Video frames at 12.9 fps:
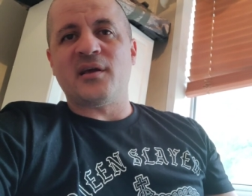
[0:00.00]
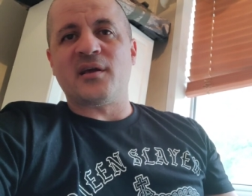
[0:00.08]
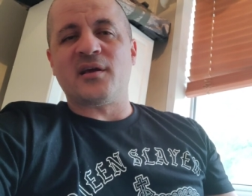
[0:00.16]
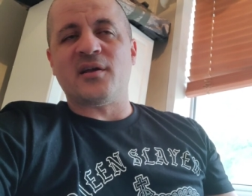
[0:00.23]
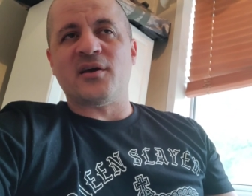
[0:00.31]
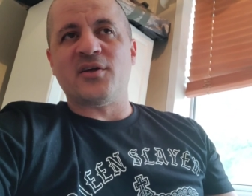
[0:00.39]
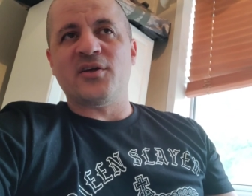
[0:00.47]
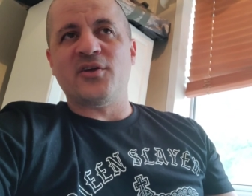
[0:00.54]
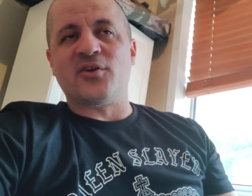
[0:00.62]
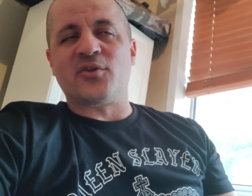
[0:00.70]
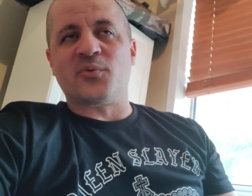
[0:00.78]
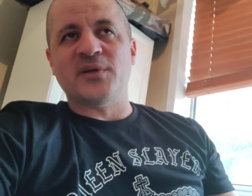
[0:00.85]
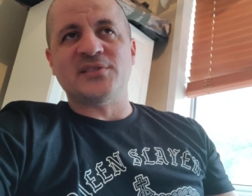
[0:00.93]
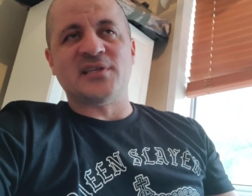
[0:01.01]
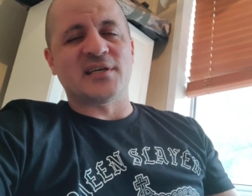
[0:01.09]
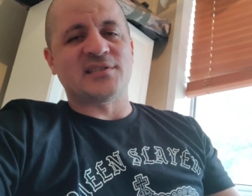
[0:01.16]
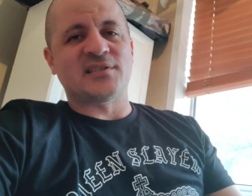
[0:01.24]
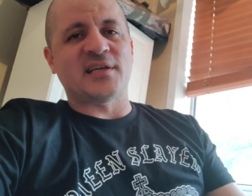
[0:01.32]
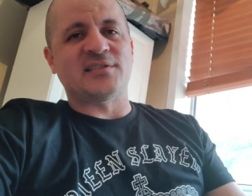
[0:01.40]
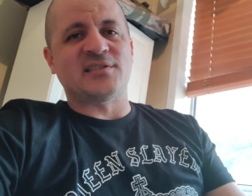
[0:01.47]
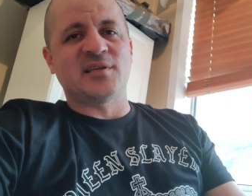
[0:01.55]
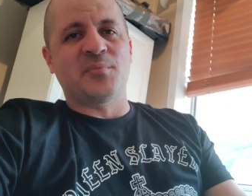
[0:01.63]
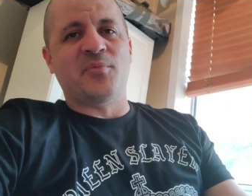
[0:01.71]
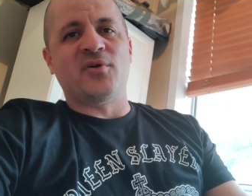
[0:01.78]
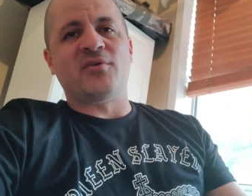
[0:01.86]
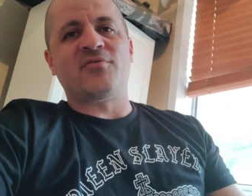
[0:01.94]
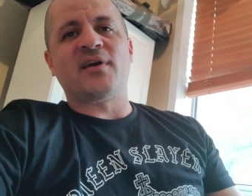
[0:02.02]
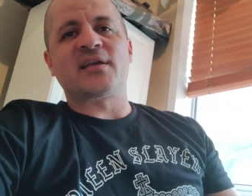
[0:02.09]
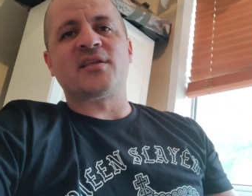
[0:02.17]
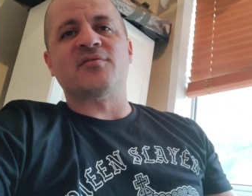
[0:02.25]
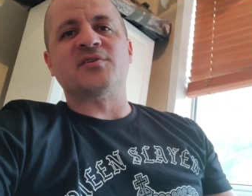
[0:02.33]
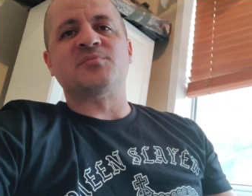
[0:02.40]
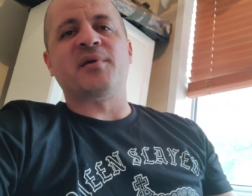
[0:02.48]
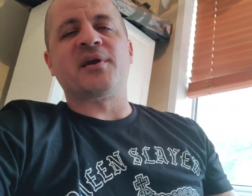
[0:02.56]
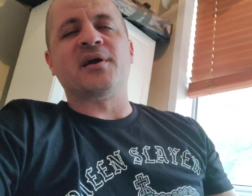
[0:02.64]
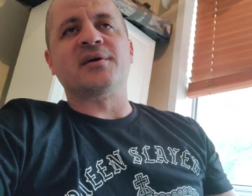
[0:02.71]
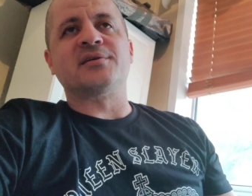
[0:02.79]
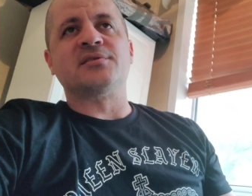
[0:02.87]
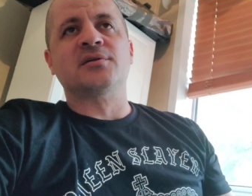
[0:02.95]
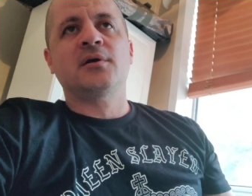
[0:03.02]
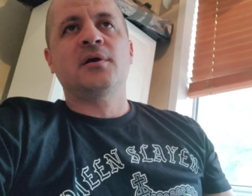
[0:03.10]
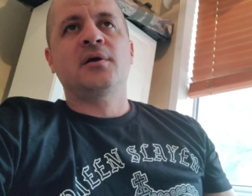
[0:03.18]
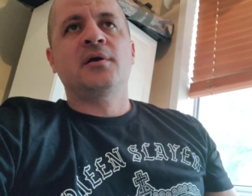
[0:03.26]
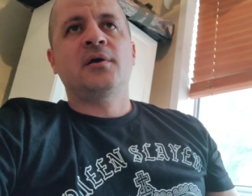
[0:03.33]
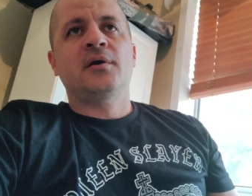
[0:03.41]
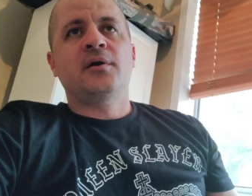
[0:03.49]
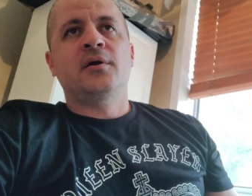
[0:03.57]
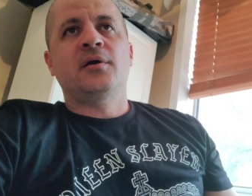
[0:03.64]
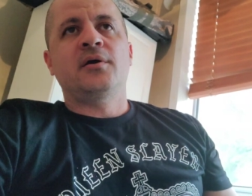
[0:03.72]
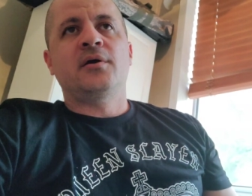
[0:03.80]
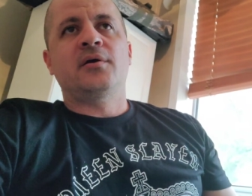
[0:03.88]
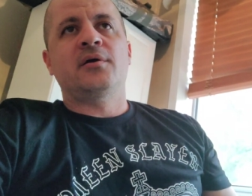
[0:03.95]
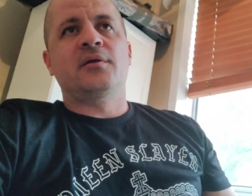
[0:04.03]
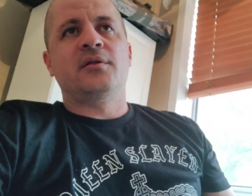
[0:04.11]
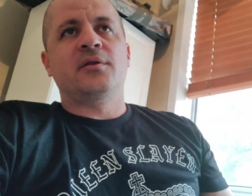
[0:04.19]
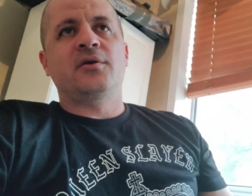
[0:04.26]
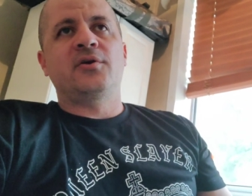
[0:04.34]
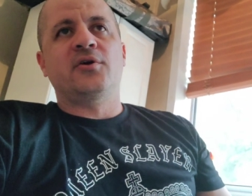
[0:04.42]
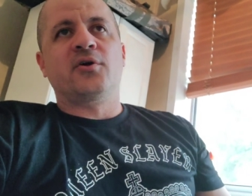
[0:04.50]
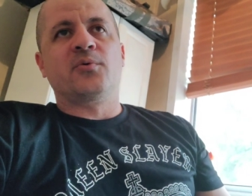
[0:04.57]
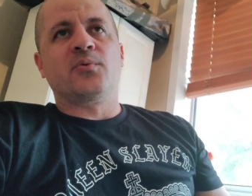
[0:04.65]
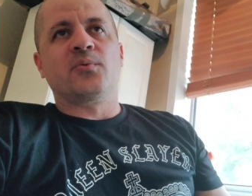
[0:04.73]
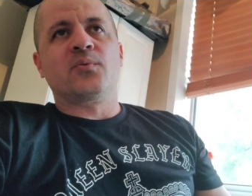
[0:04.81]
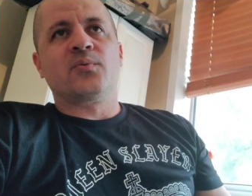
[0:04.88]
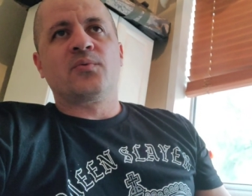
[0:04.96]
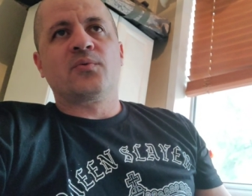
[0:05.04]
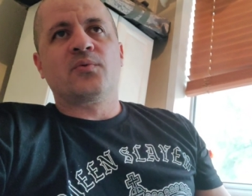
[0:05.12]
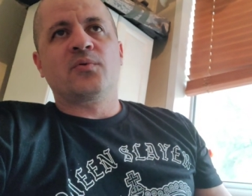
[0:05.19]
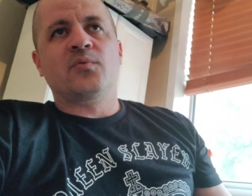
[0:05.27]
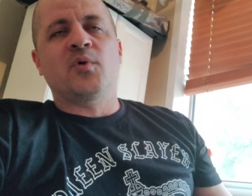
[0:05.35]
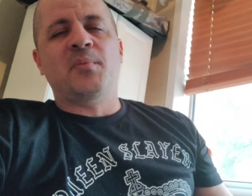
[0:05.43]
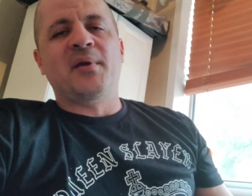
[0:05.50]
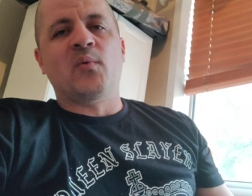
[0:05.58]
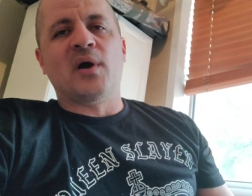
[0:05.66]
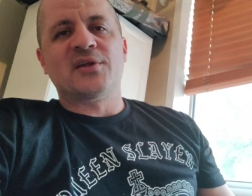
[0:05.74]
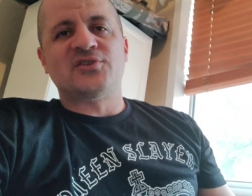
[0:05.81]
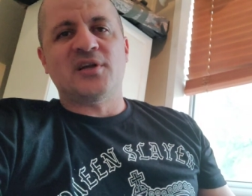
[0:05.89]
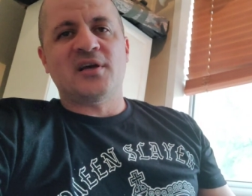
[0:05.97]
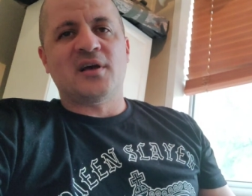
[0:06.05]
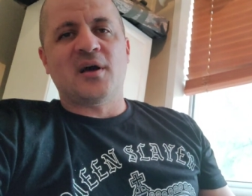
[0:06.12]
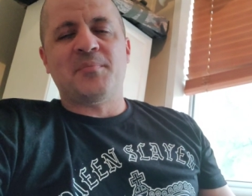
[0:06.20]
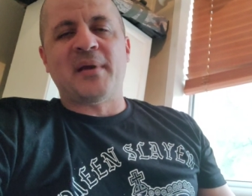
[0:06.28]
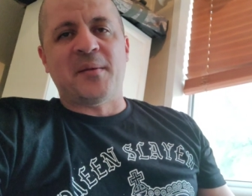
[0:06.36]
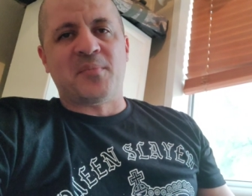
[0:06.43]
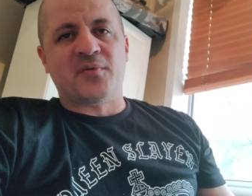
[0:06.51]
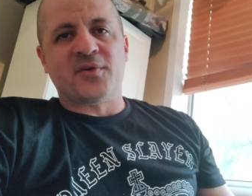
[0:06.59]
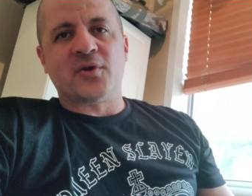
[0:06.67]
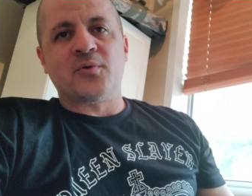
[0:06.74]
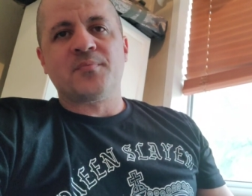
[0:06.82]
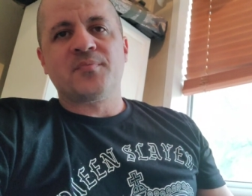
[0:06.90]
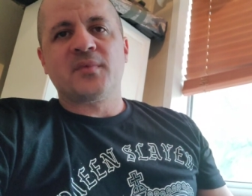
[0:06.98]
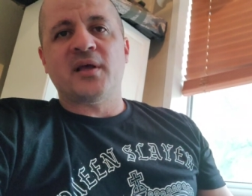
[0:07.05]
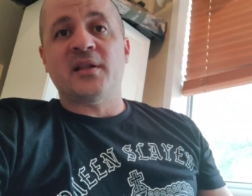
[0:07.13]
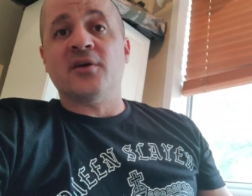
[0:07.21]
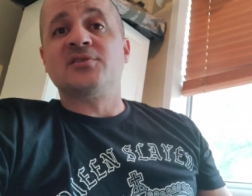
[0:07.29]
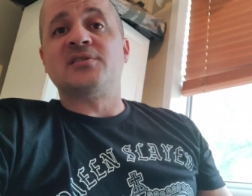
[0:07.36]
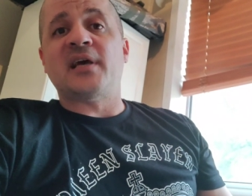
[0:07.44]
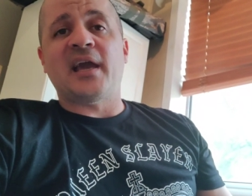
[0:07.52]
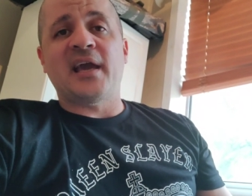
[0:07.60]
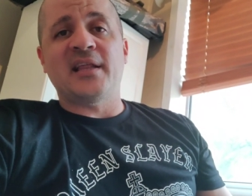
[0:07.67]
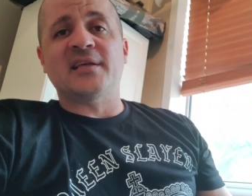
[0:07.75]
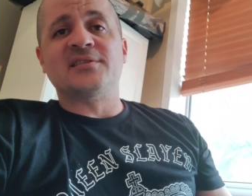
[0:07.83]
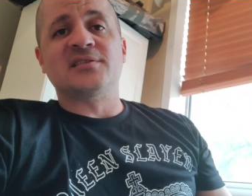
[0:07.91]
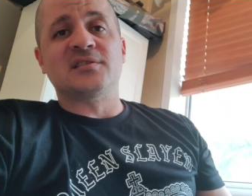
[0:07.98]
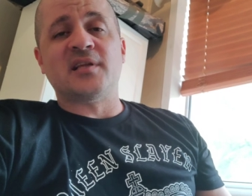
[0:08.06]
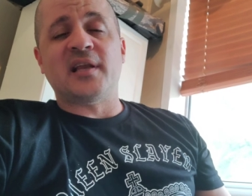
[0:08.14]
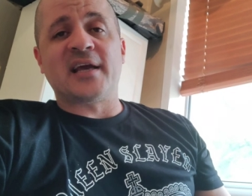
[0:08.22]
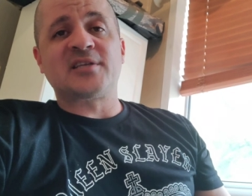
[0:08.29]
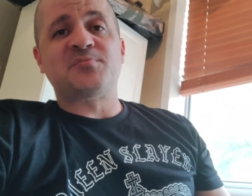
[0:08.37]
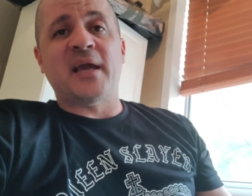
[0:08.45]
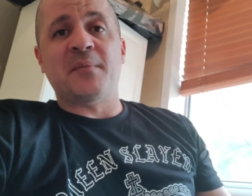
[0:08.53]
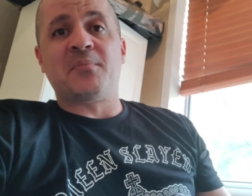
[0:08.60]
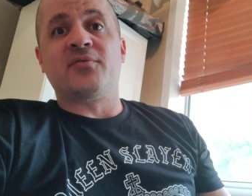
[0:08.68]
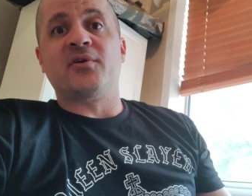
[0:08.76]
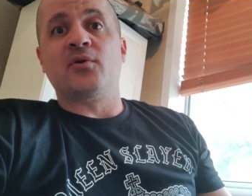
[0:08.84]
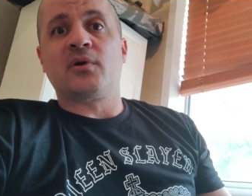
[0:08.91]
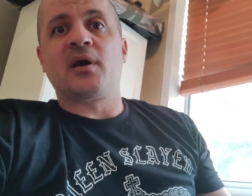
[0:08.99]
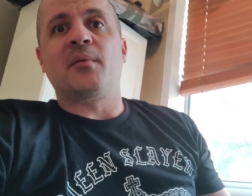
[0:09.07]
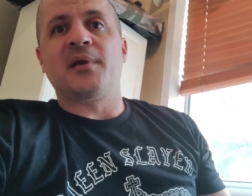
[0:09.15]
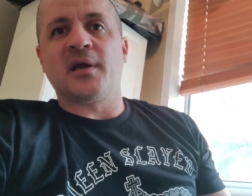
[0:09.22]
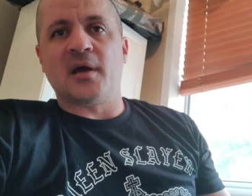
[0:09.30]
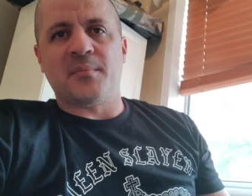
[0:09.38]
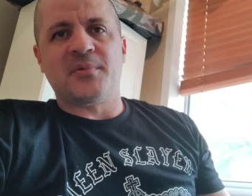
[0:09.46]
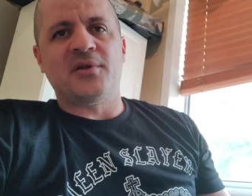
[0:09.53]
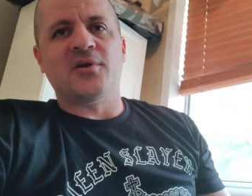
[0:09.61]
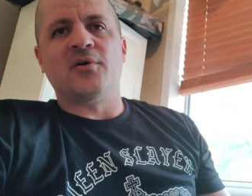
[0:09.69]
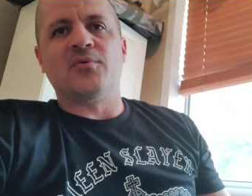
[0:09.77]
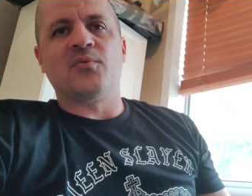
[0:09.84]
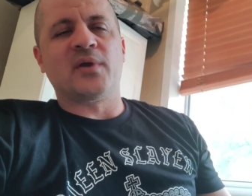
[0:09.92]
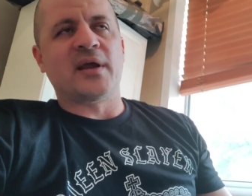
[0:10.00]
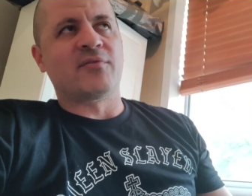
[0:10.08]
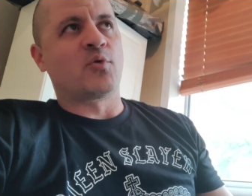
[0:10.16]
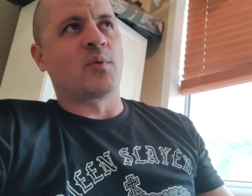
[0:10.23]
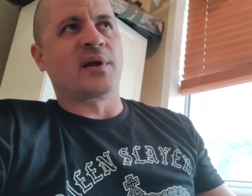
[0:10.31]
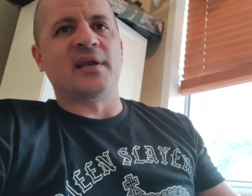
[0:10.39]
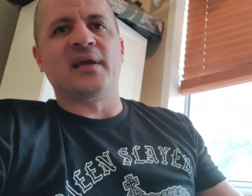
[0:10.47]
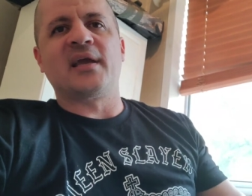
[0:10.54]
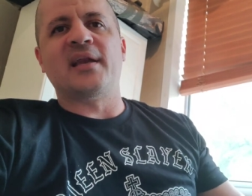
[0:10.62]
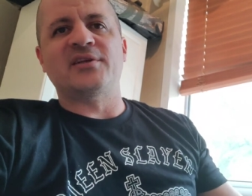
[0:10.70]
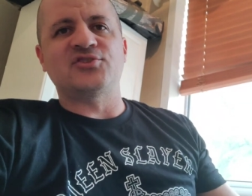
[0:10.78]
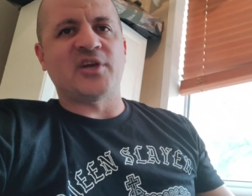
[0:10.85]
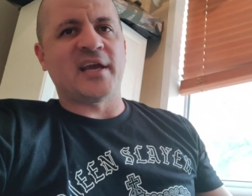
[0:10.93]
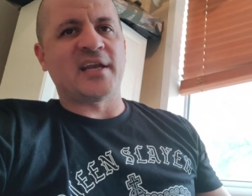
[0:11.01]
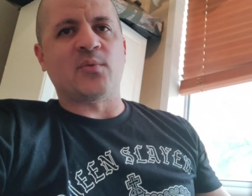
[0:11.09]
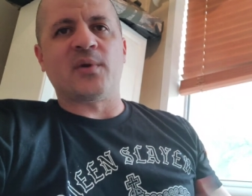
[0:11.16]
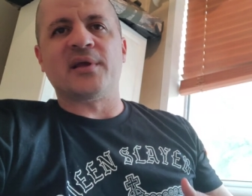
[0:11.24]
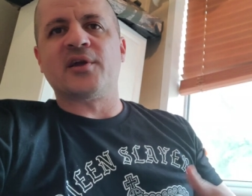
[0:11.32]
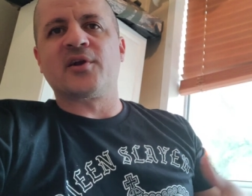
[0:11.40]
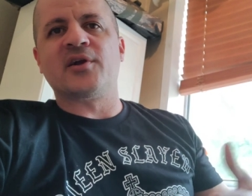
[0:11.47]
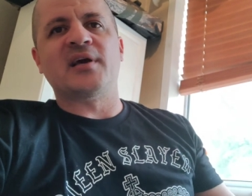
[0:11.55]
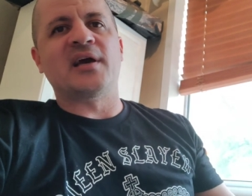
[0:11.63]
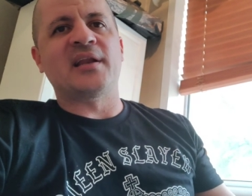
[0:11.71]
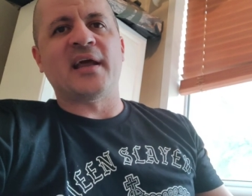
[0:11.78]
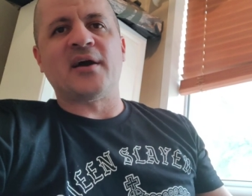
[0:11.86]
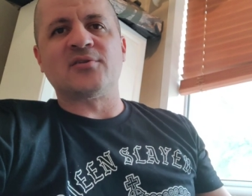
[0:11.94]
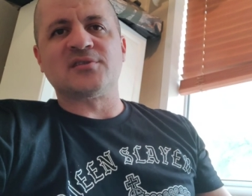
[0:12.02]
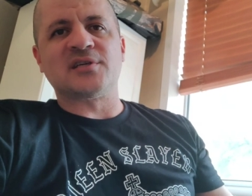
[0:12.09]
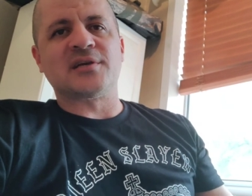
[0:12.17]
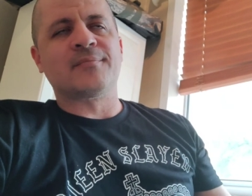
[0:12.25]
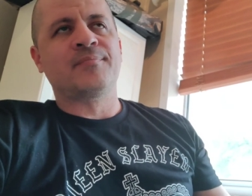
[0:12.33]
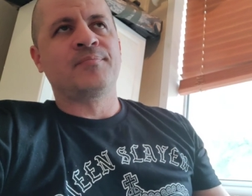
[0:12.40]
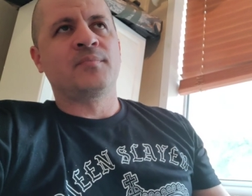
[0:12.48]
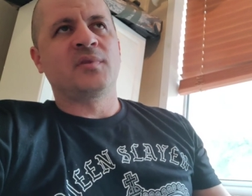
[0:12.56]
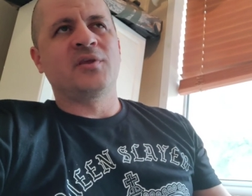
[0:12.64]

And, uh, you know, the reason I say it's simple and effective is because, you know, we'll be watching a pay per view, and they'll say, hey, this is the next pay per view coming up. You know, whatever we're going to get in January, they're going to announce it.